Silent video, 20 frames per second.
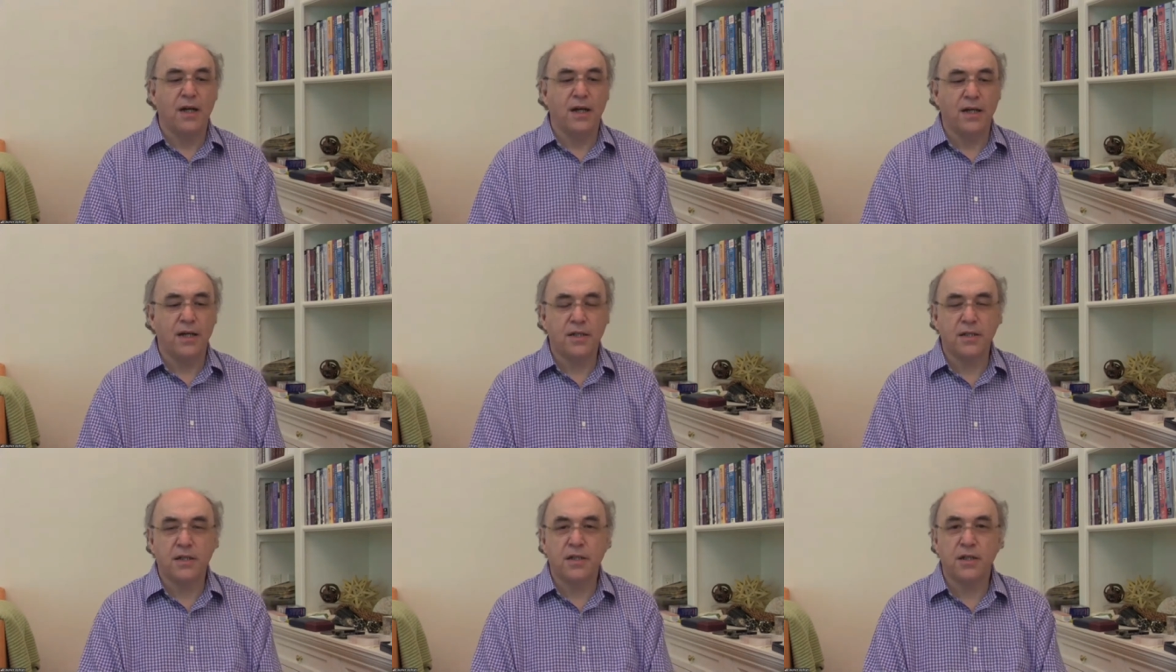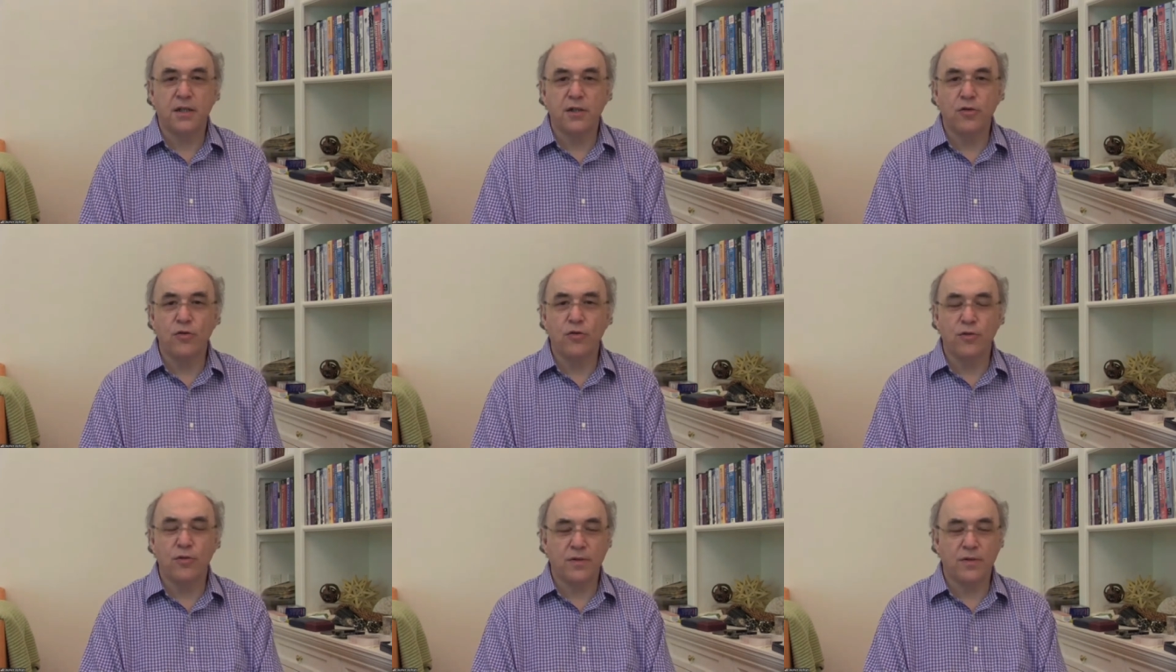
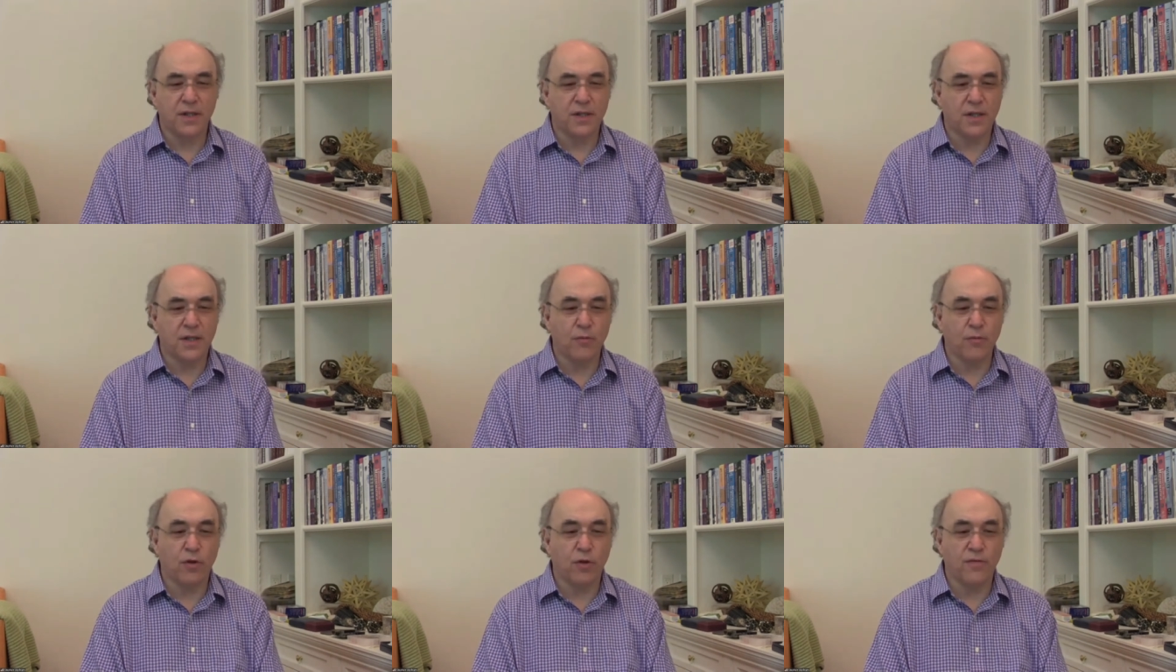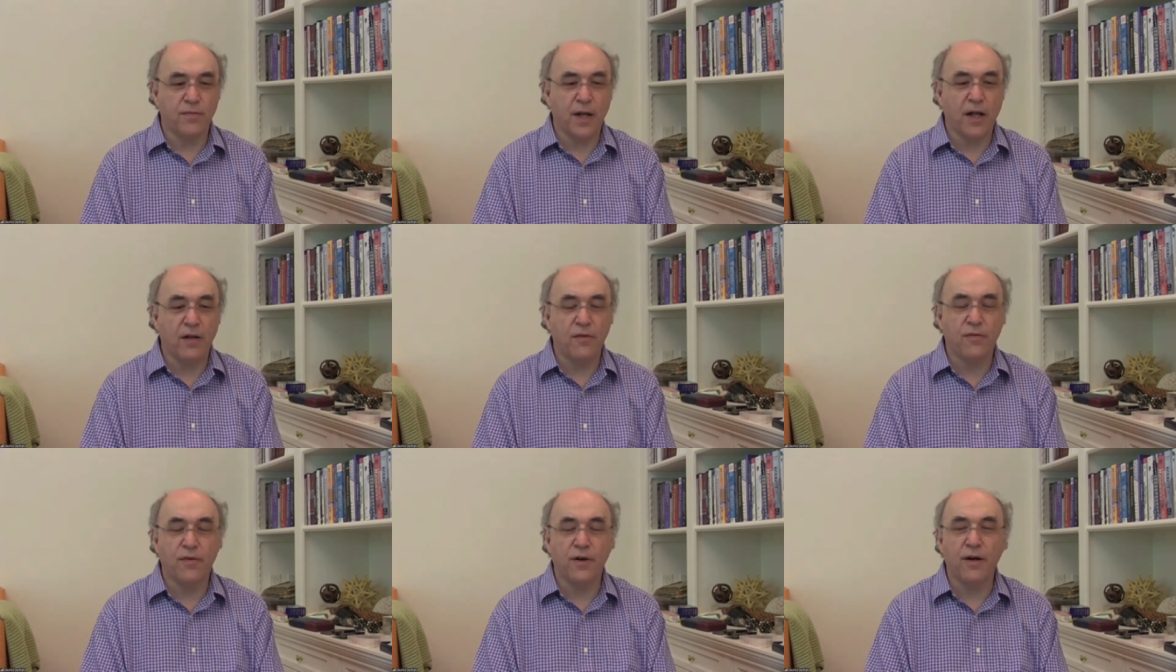into things like Wolfram
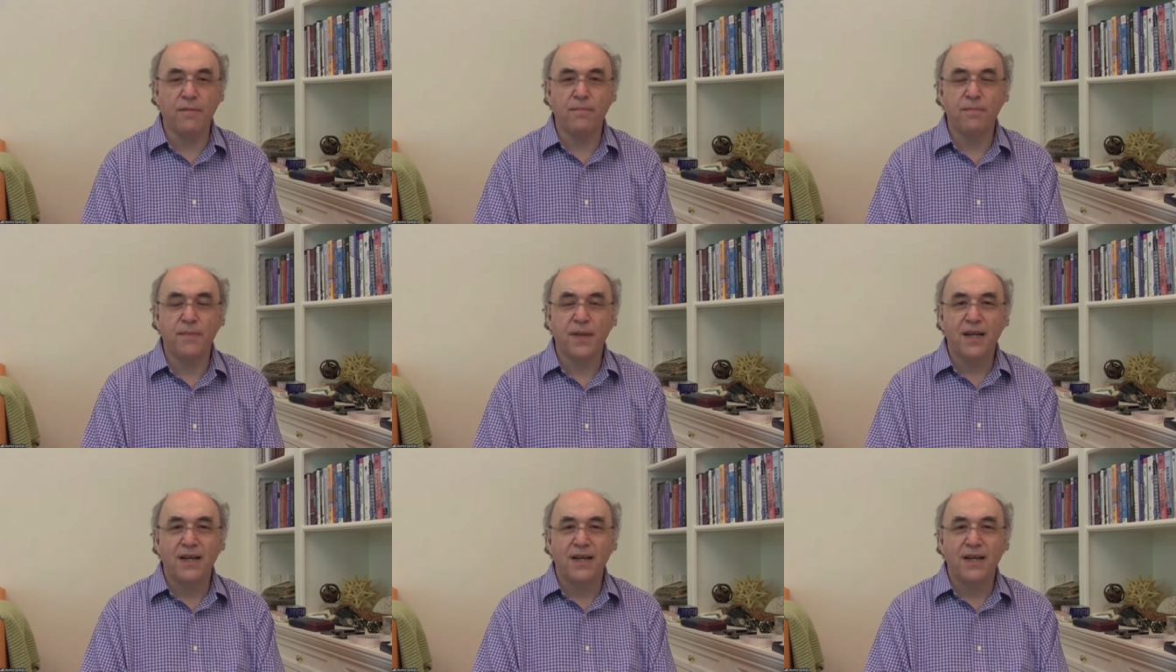Alpha.